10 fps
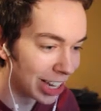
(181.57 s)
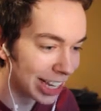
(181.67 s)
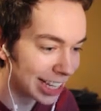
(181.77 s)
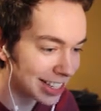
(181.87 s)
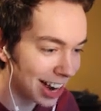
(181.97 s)
Oh yeah,
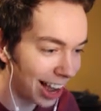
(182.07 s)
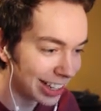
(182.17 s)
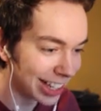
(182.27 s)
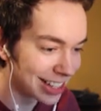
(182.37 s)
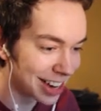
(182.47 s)
get
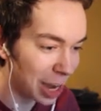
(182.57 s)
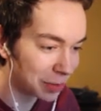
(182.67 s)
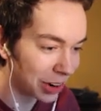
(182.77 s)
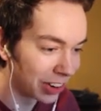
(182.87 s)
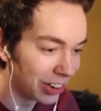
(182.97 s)
shot, get
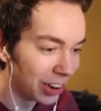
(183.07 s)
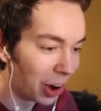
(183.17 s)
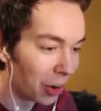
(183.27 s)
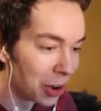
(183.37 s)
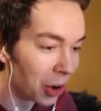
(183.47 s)
shot, bro!
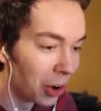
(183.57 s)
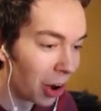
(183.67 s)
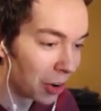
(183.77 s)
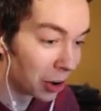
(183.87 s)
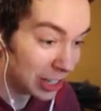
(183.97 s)
Oh no,
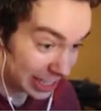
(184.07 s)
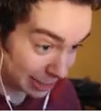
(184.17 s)
oh no!